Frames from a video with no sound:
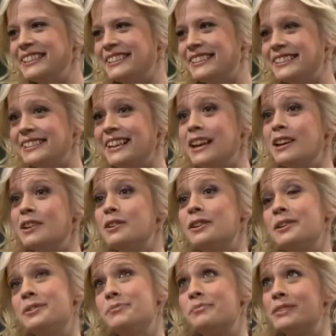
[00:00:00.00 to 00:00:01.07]
could be
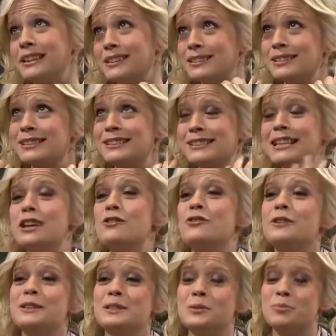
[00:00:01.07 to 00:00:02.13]

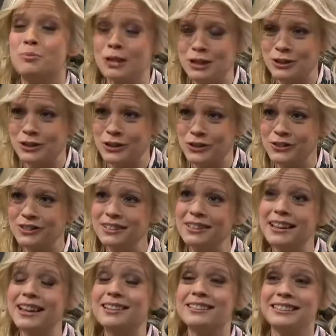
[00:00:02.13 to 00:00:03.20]
maybe
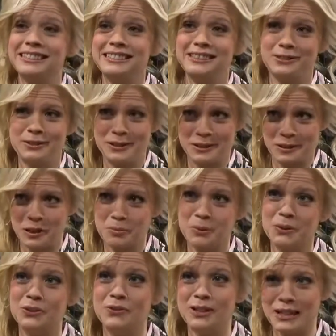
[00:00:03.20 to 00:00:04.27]
the Badlands,
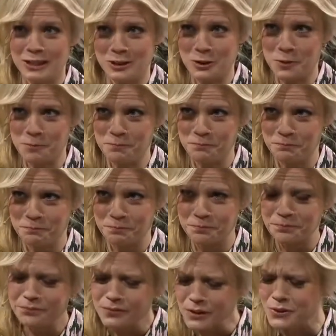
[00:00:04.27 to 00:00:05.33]
maybe it could be
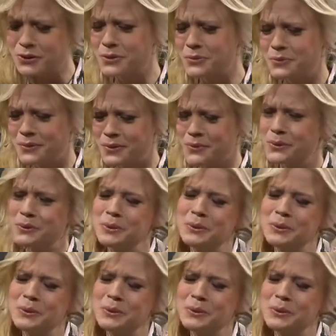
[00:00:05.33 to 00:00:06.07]
the